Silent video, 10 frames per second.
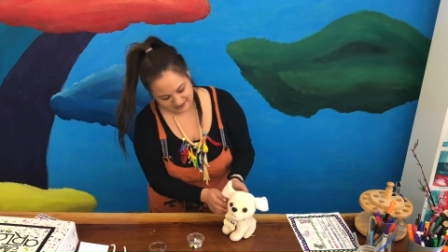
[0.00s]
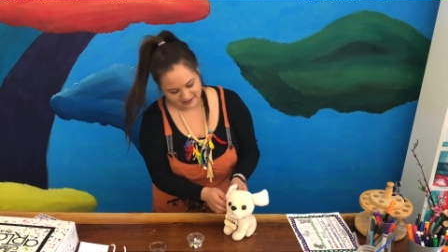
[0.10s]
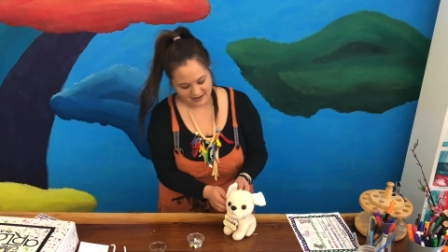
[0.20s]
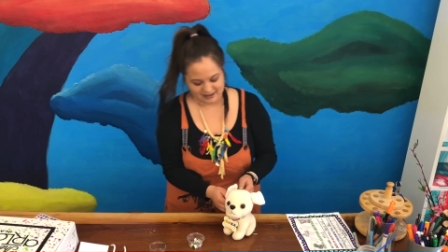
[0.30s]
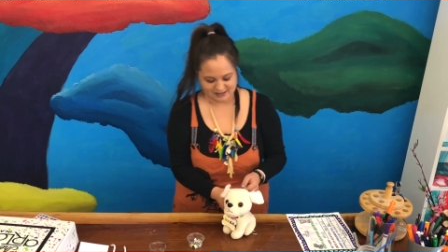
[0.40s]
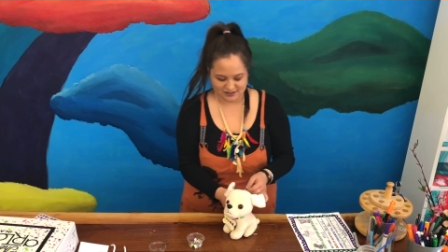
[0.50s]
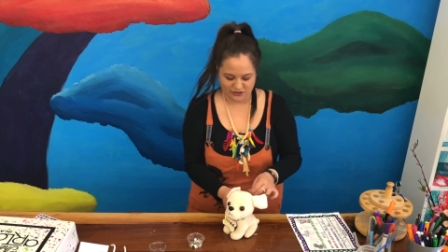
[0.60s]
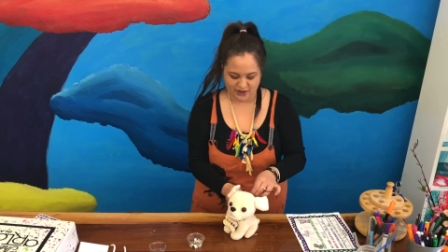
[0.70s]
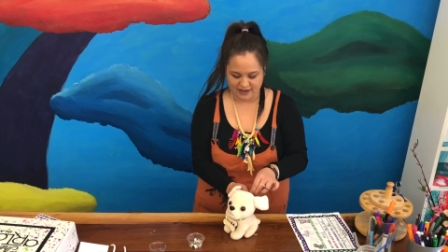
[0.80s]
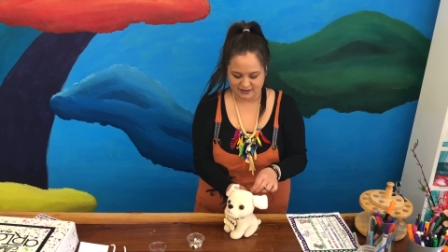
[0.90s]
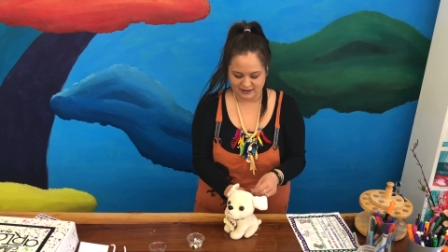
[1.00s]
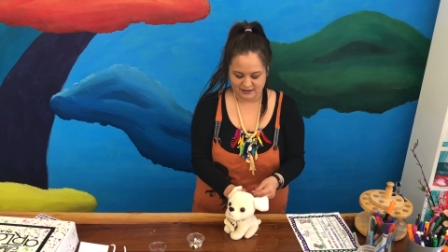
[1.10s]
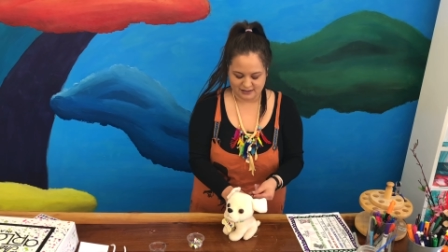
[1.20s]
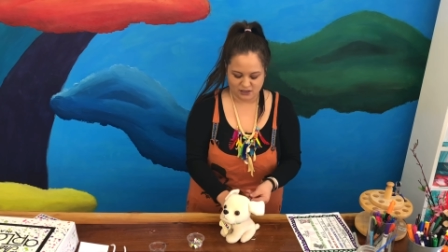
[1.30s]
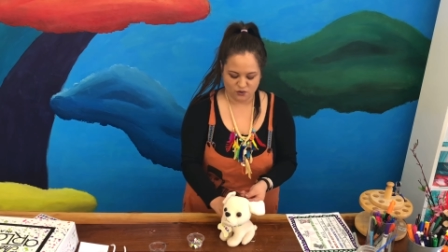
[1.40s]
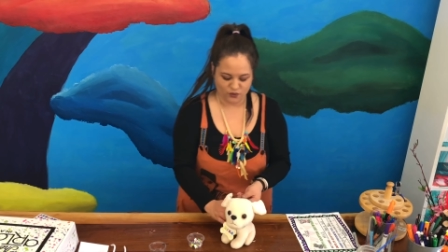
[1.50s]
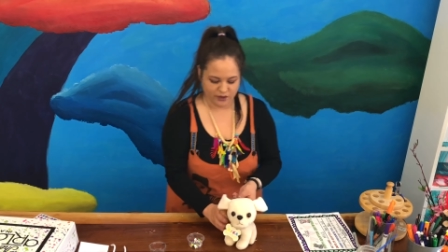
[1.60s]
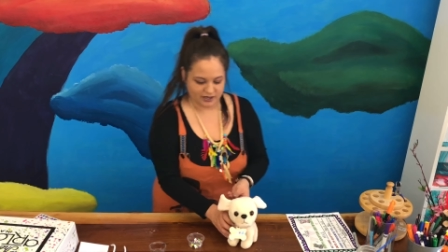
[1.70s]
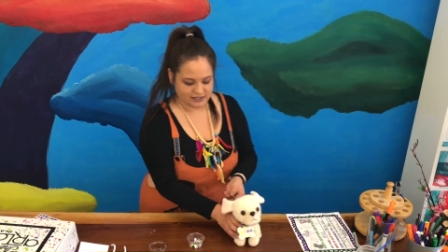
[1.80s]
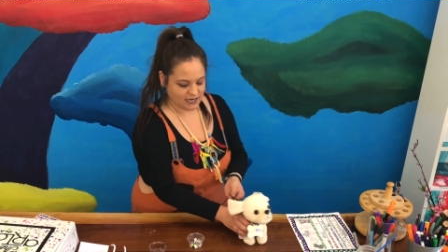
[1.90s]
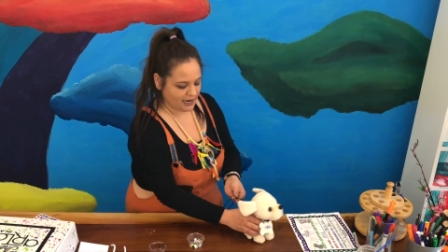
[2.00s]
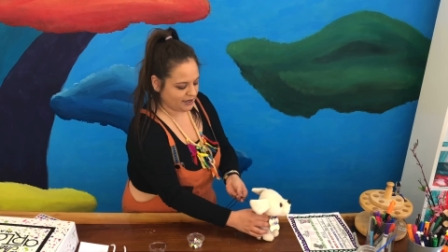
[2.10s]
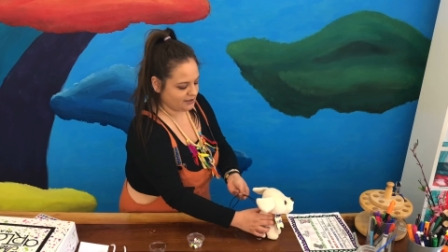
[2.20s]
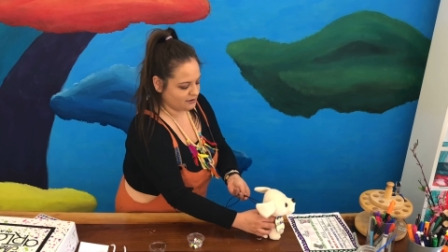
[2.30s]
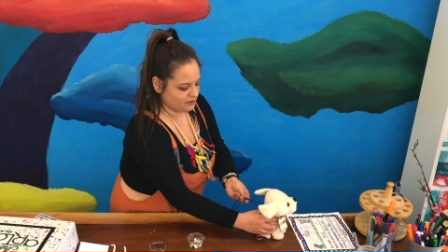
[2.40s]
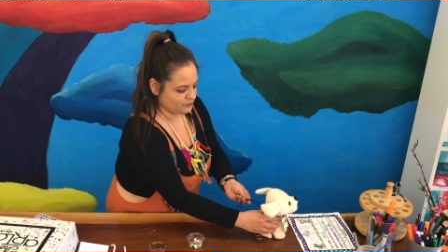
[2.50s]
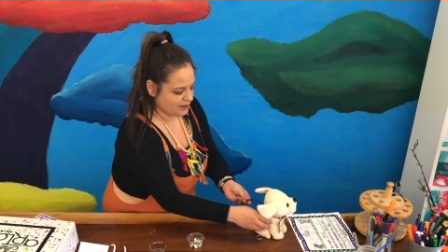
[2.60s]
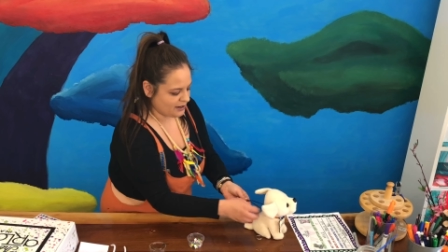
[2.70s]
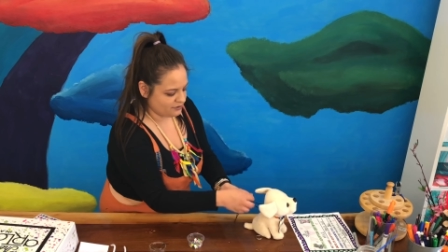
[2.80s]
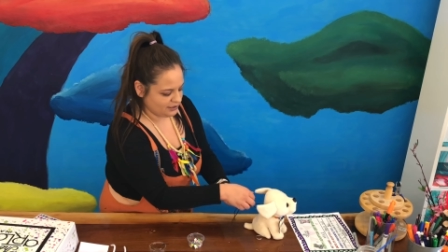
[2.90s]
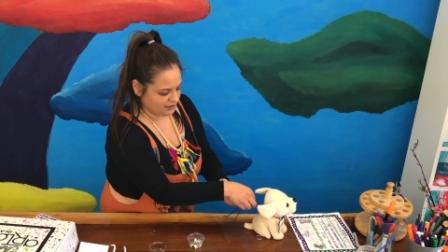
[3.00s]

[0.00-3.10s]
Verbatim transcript: Yes, okay. So we're gonna tie it around